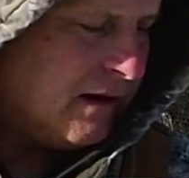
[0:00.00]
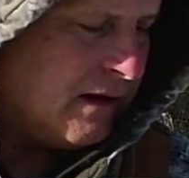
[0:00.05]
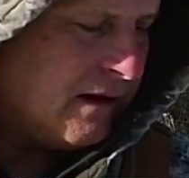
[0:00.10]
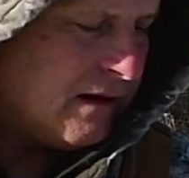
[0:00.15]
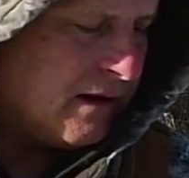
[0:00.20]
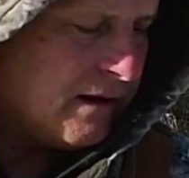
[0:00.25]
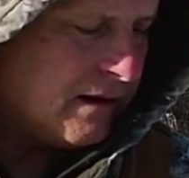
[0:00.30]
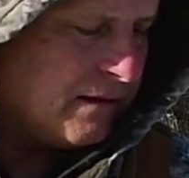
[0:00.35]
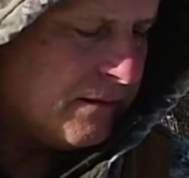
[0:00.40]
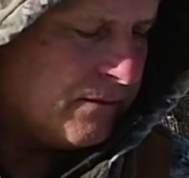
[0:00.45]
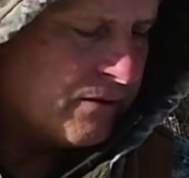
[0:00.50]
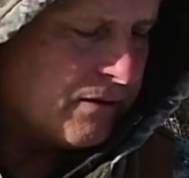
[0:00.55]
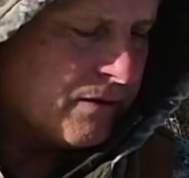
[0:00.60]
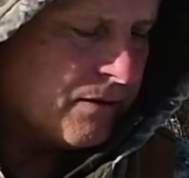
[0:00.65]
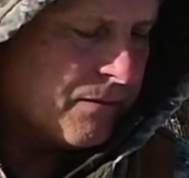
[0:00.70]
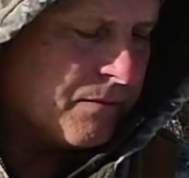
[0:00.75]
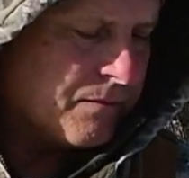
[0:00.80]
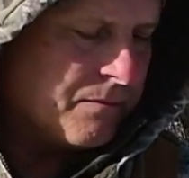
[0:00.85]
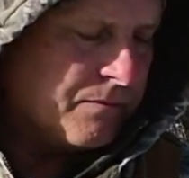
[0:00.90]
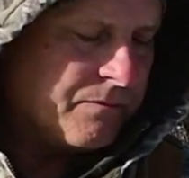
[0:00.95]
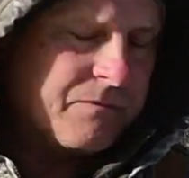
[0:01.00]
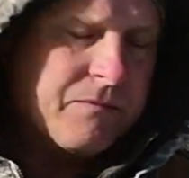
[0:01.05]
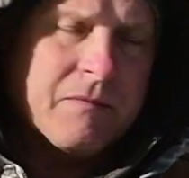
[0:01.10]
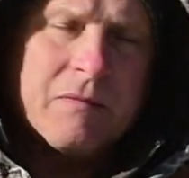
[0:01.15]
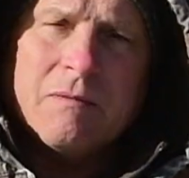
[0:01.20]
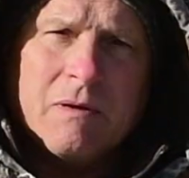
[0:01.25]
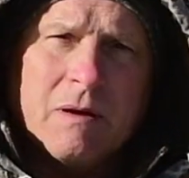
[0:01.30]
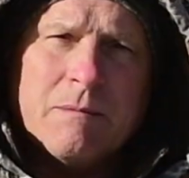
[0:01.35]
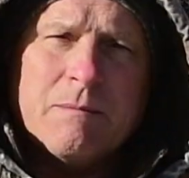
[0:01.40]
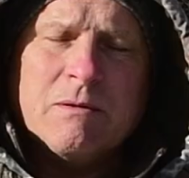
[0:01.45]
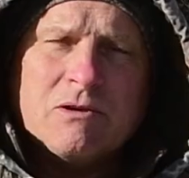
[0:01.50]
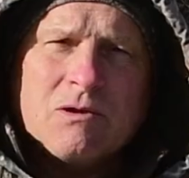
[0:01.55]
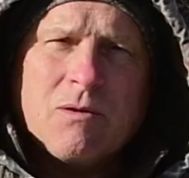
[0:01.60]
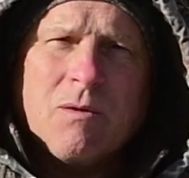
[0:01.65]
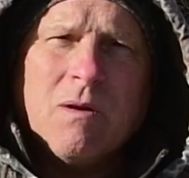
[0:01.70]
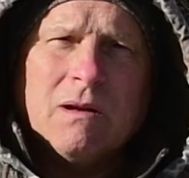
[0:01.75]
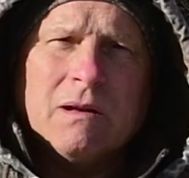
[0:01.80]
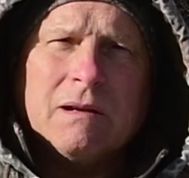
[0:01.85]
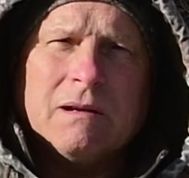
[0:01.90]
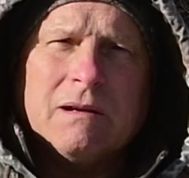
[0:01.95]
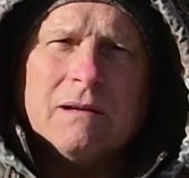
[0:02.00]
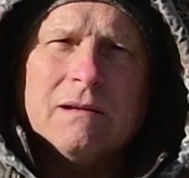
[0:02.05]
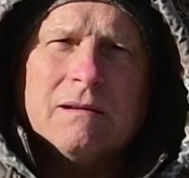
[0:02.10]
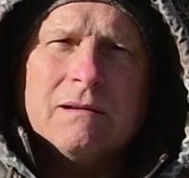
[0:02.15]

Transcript: for image quality.